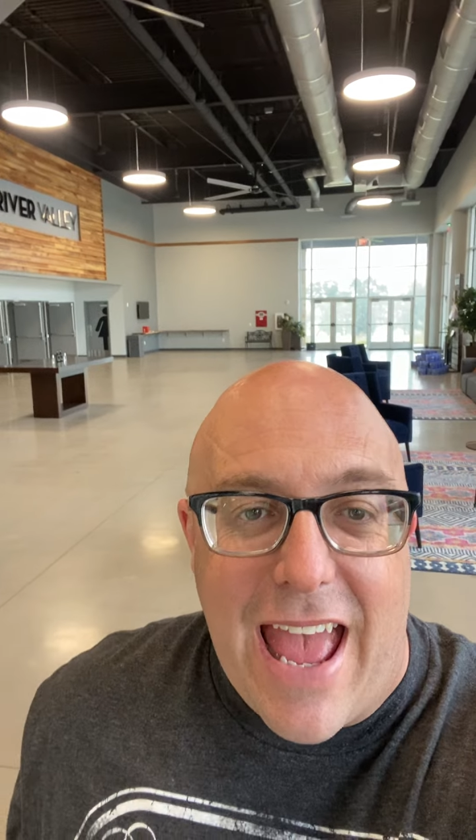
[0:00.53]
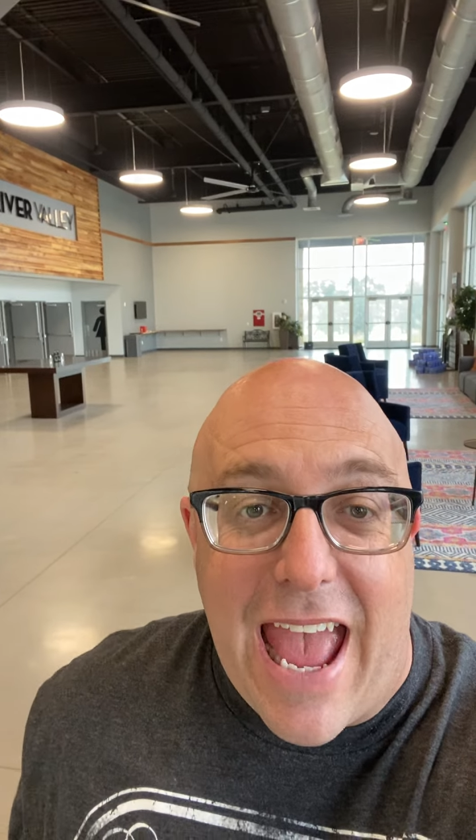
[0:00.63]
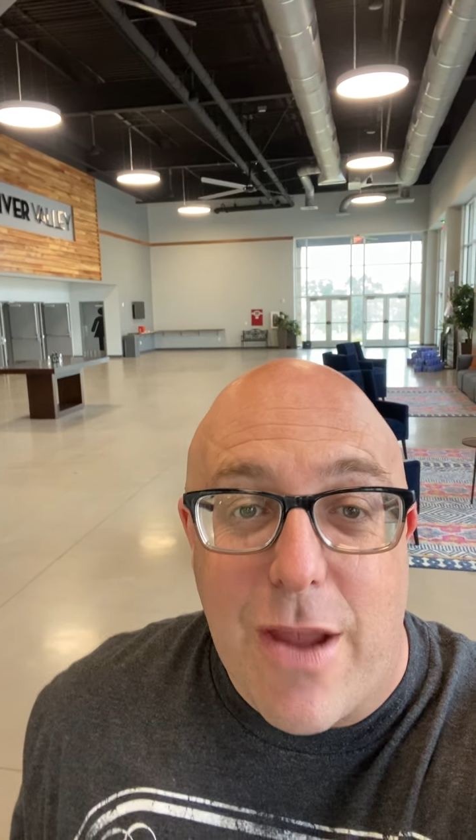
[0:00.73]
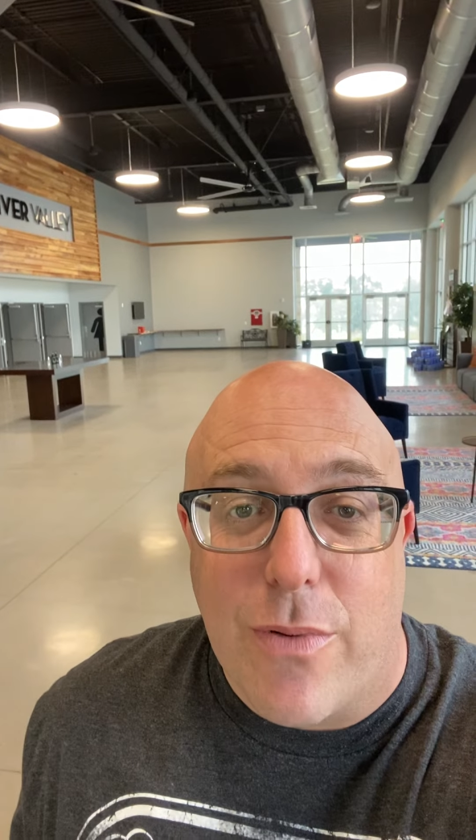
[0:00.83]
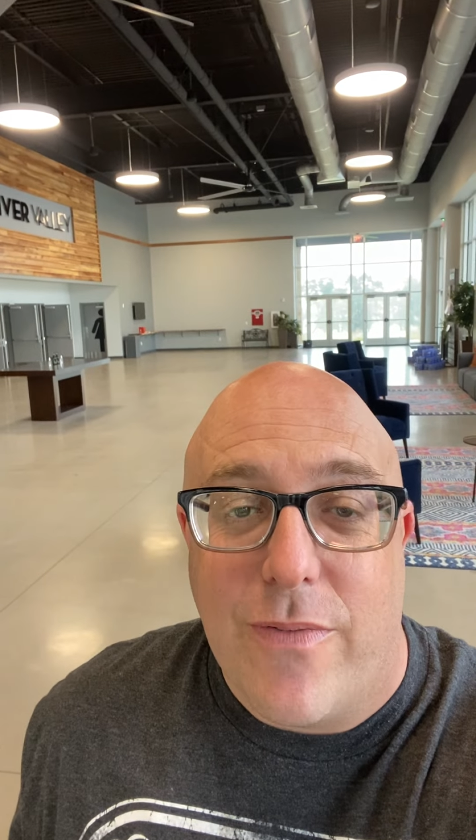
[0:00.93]

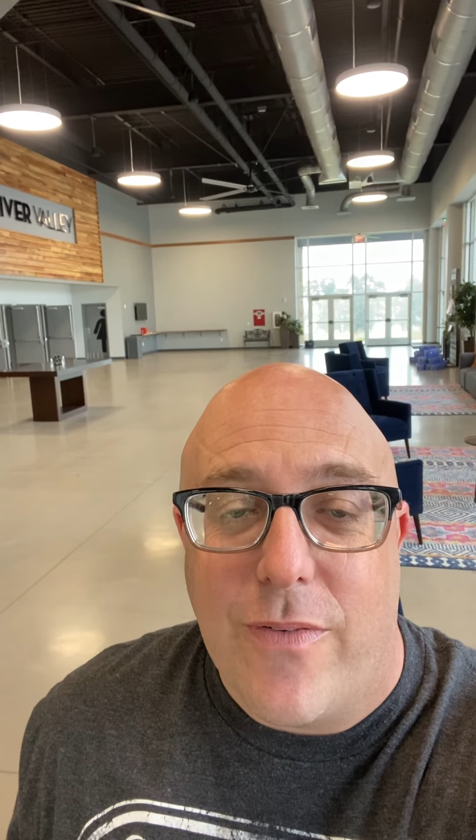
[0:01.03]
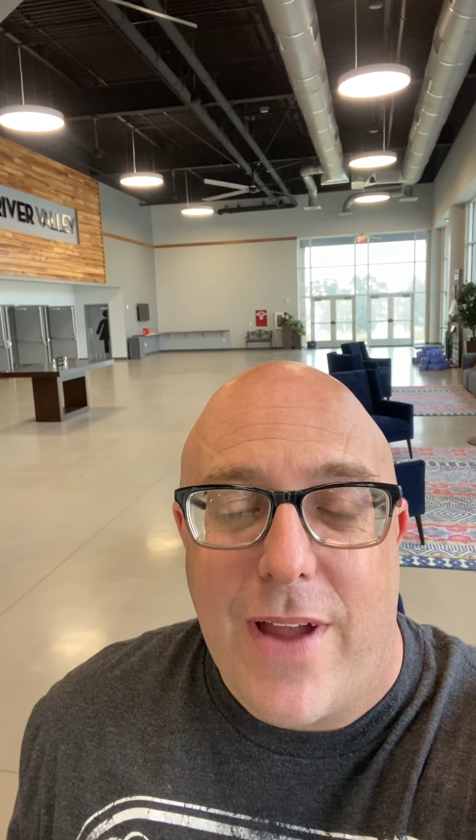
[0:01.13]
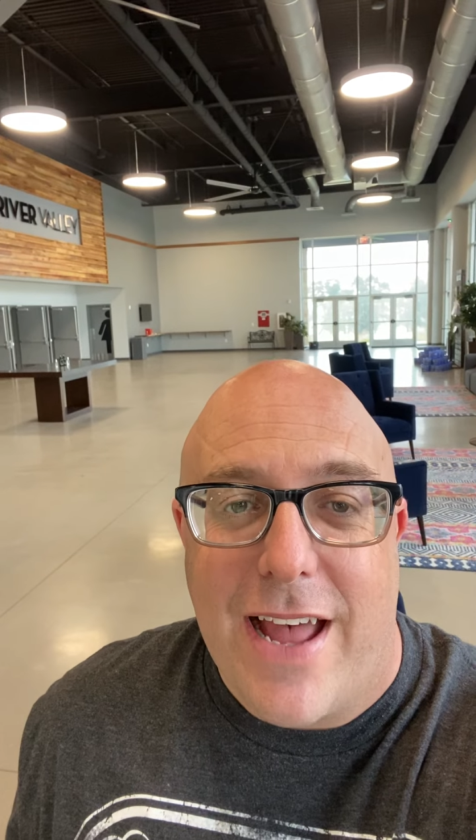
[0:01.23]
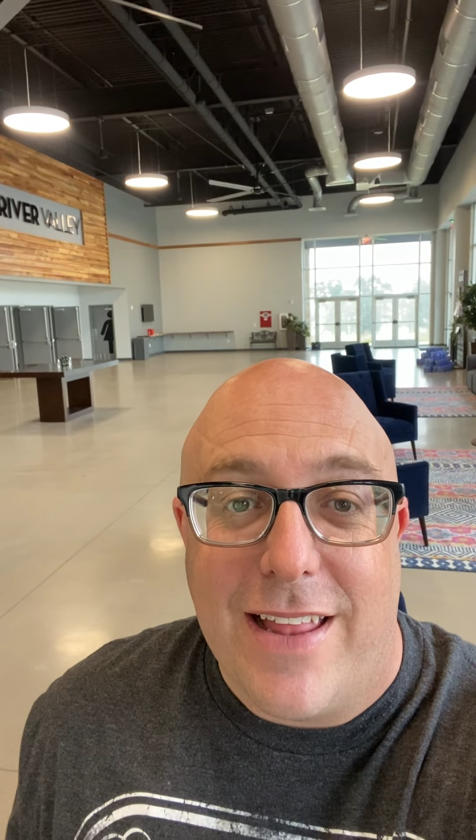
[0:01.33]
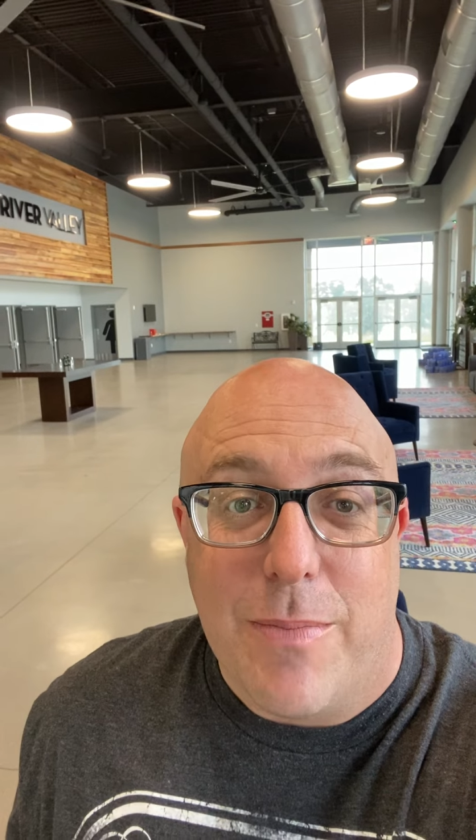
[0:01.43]
Hey, River
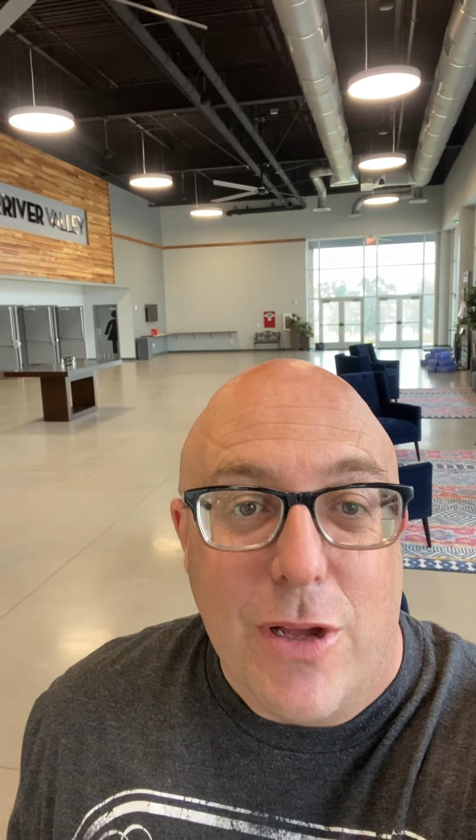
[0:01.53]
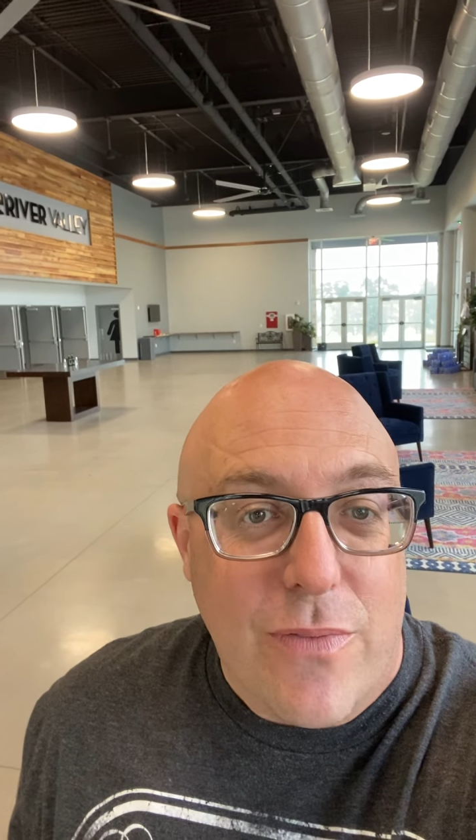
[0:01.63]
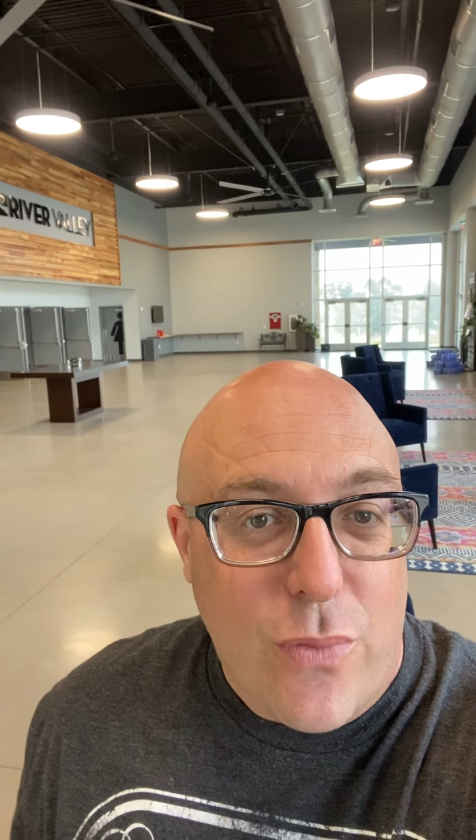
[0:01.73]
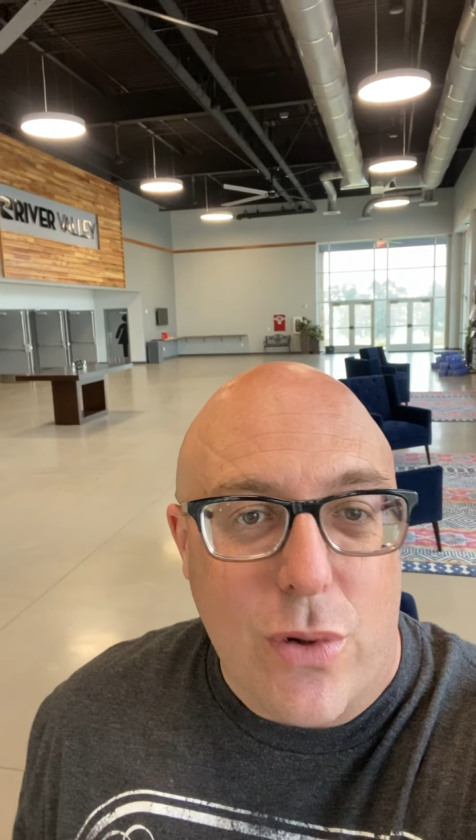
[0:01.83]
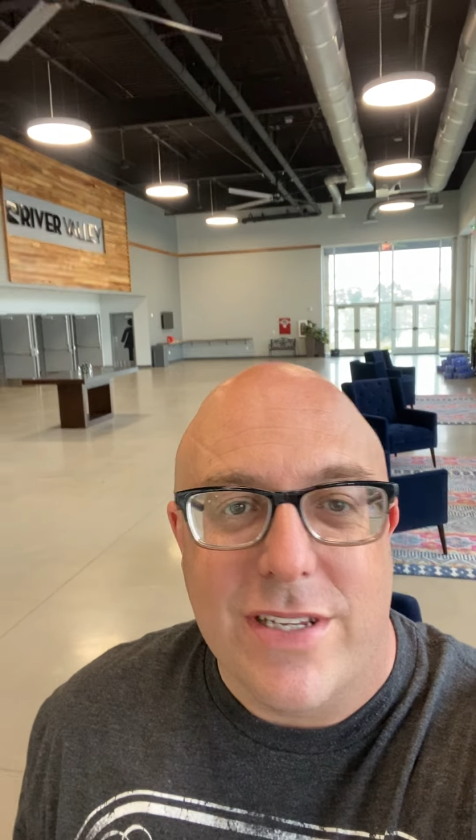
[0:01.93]
Valley, I'm
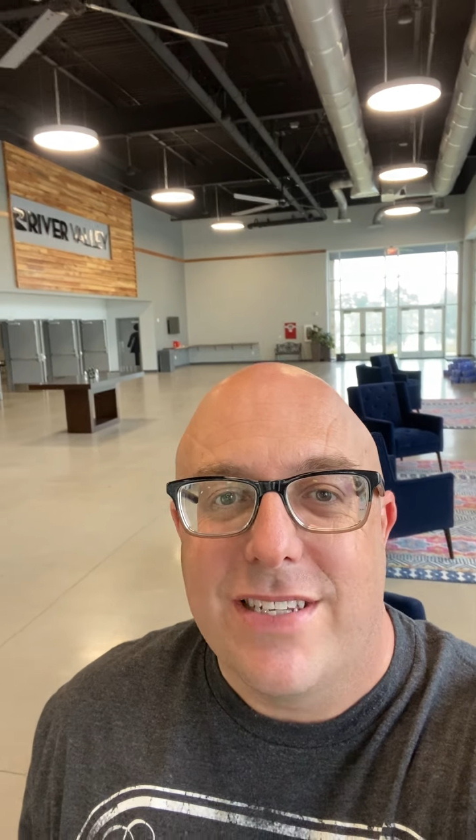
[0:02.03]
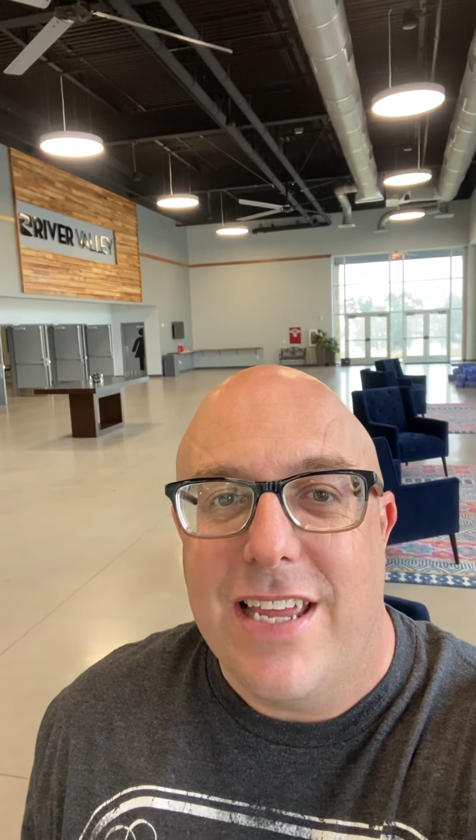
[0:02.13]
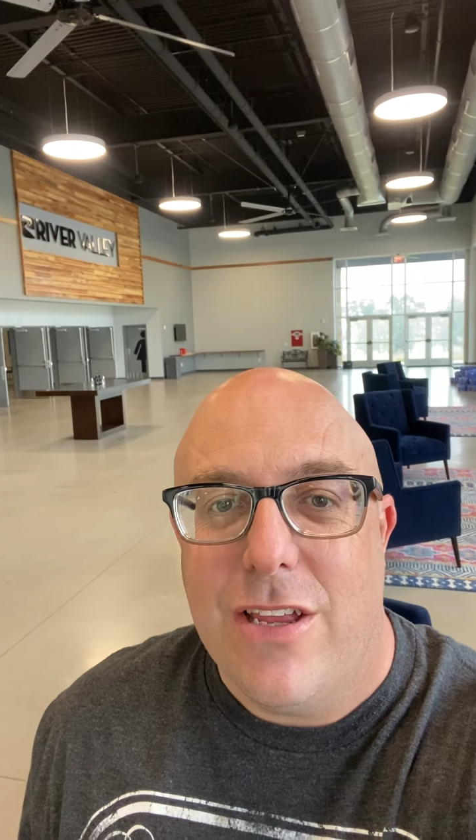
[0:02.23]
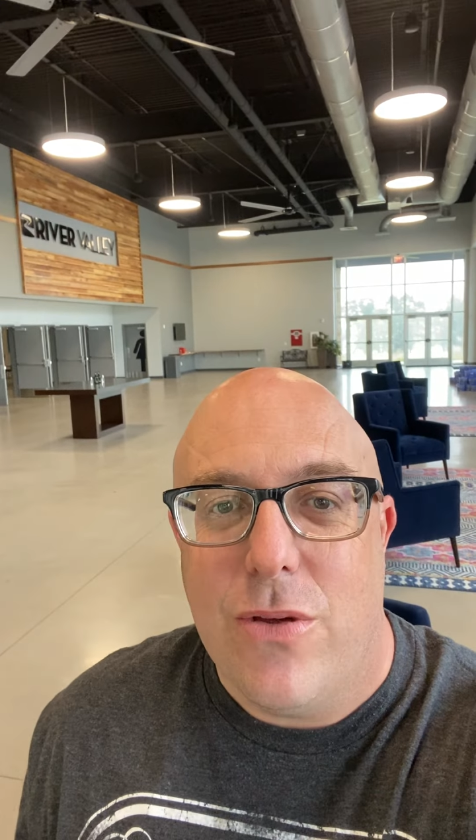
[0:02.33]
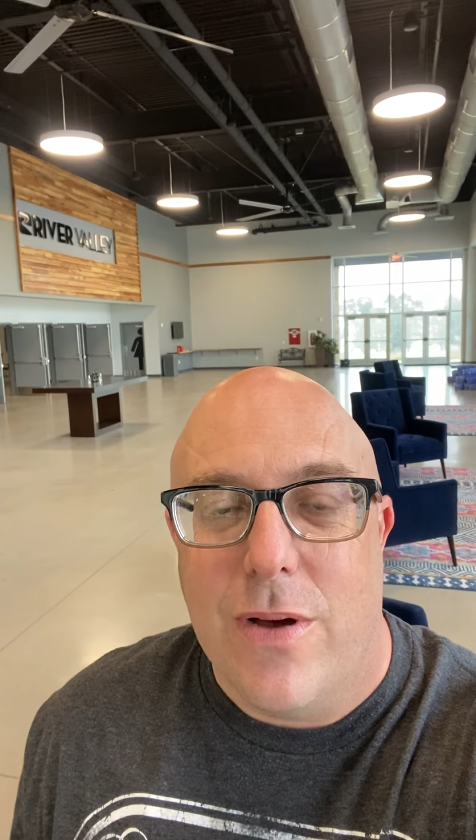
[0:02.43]
looking forward to
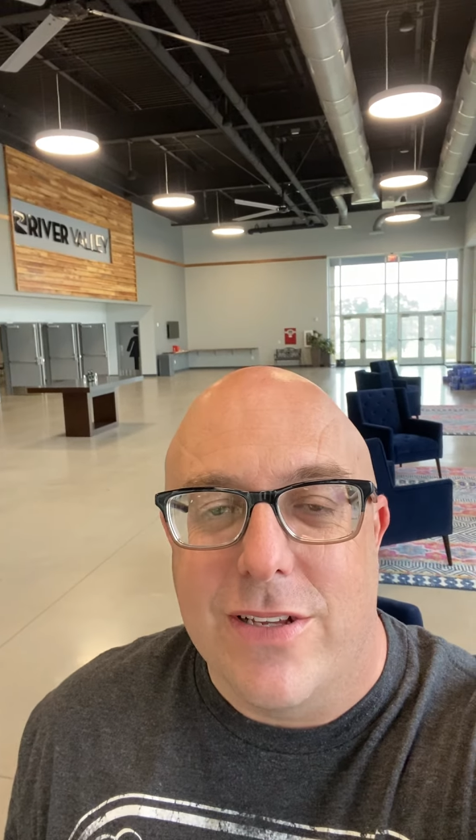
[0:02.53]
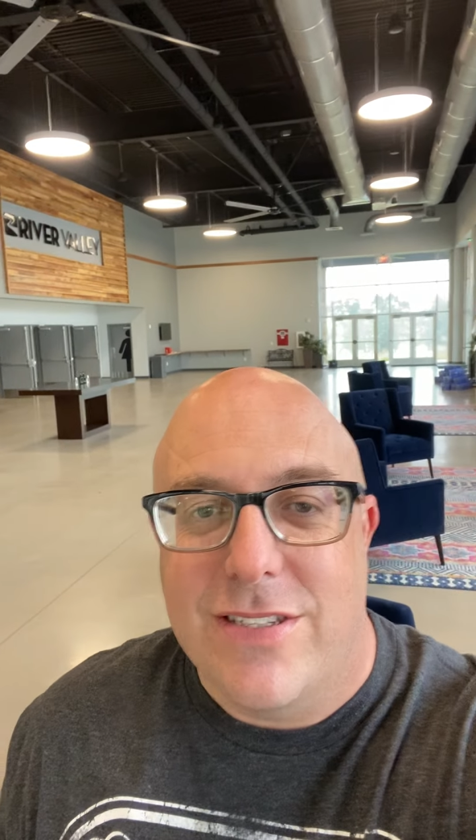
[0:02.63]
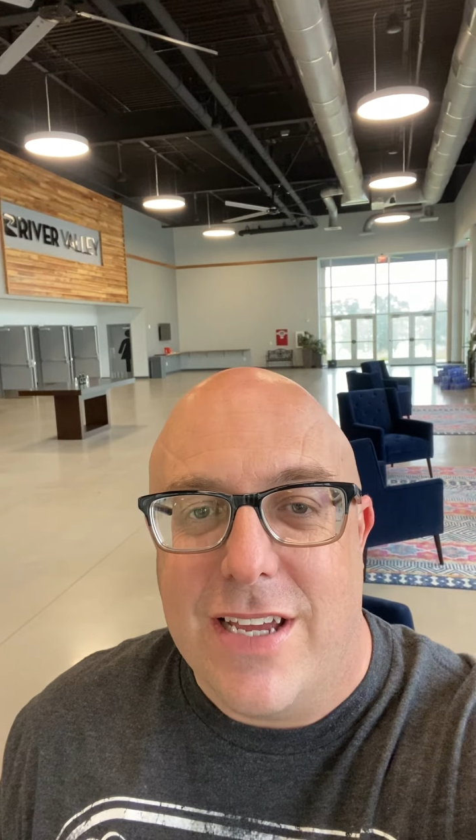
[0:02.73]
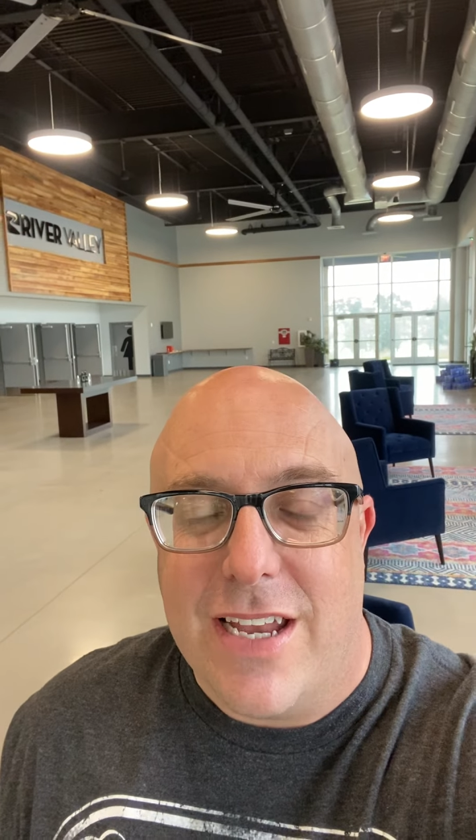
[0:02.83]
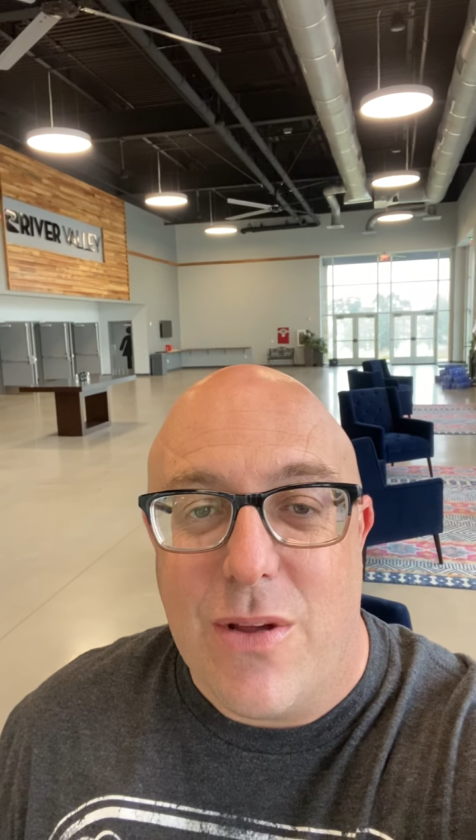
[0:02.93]
seeing you on
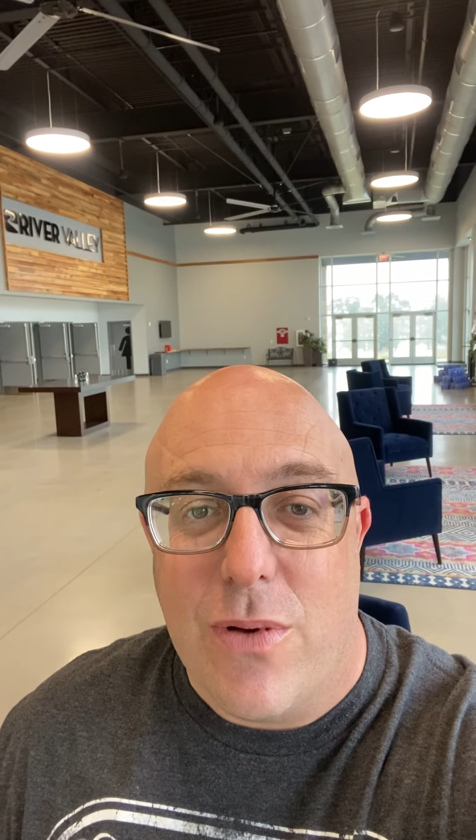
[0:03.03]
Sunday,